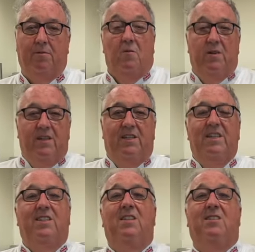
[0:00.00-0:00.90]
With the
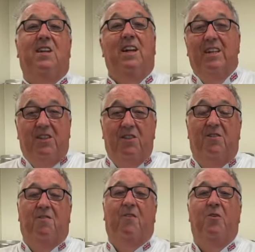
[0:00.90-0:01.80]
sisters' delicious
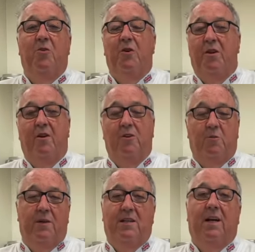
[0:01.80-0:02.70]
food and
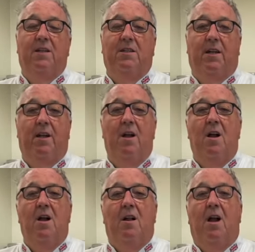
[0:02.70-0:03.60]
hospitality,
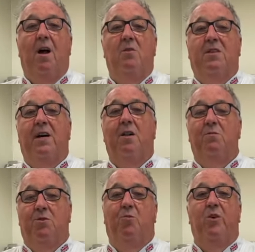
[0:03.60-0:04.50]
the hotel
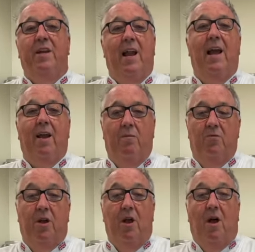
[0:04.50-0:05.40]
was
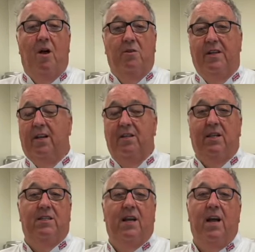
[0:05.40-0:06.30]
renamed Hotel
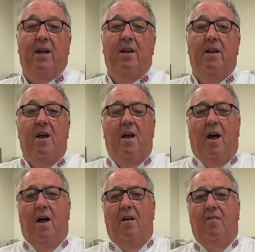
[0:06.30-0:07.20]
Tatin,
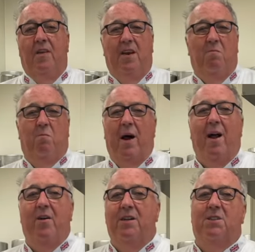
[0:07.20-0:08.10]
and the
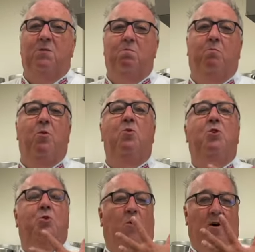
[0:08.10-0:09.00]
Paris
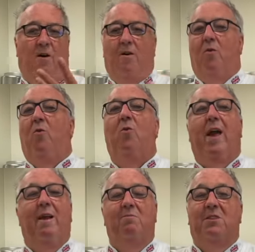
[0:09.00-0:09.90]
bourgeois all
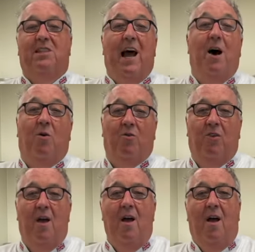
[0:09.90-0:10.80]
came
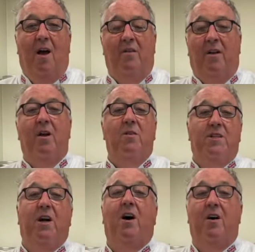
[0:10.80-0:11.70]
south, not only
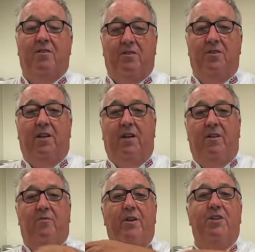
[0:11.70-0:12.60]
to hunt in
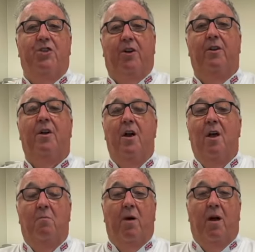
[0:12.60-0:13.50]
the region,
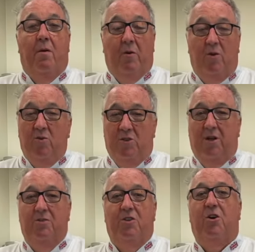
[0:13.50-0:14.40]
but
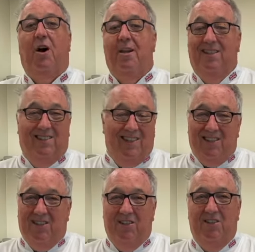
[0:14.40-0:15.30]
also to try the
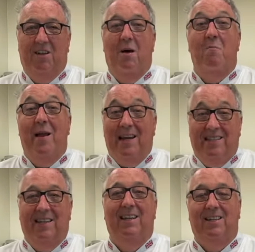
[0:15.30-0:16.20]
sisters'
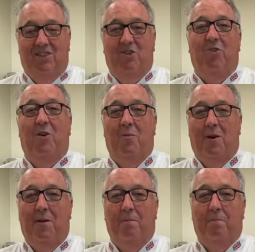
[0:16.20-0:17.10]
amazing
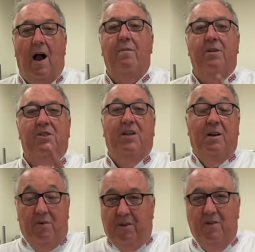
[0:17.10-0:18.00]
gastronomy. I'm going to
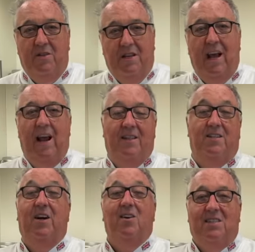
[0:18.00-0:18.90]
share with you today the
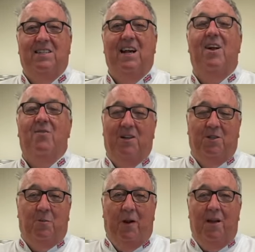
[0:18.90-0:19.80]
tarte tatin
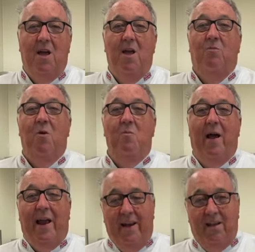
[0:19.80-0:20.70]
recipe we
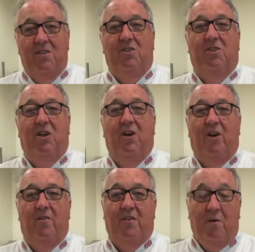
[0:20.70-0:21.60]
made and
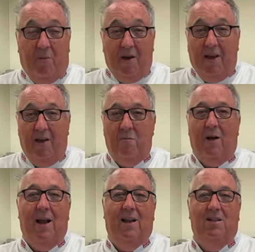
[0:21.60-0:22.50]
served at Buckingham
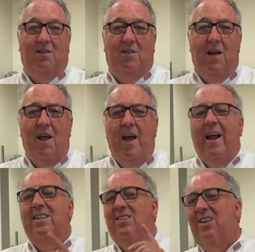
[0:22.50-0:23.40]
Palace.
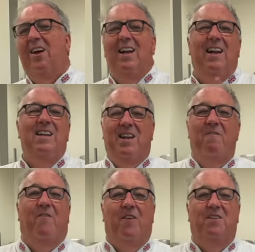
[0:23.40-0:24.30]
It's slightly
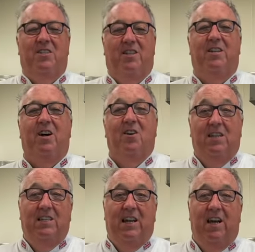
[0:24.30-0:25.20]
different to the tarte
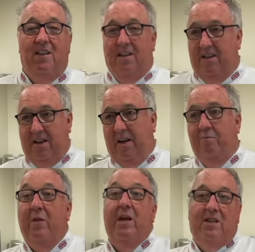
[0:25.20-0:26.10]
tatin that the
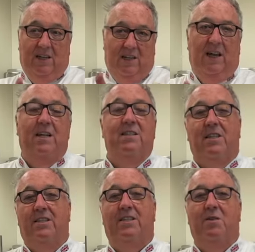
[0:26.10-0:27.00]
Tatin
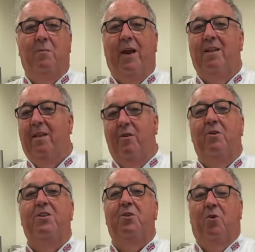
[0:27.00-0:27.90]
sisters made, the
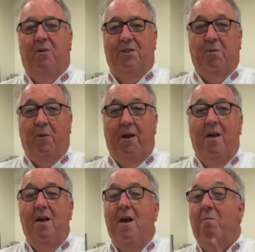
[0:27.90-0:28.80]
original recipe,
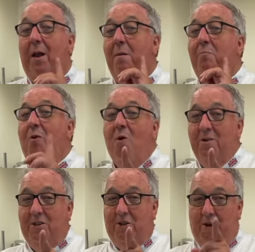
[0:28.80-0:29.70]
but I
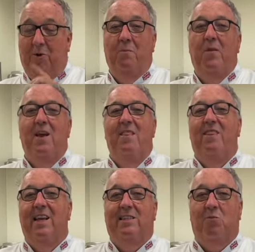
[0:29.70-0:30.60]
promise you
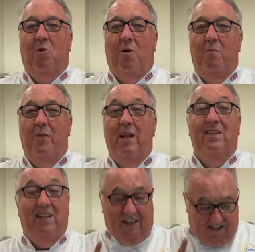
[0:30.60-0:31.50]
this one
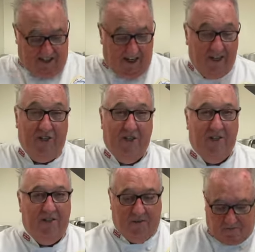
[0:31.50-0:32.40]
tastes
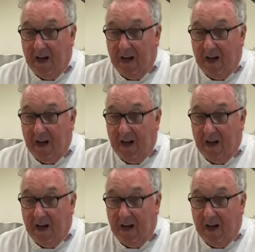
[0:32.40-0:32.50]
delicious.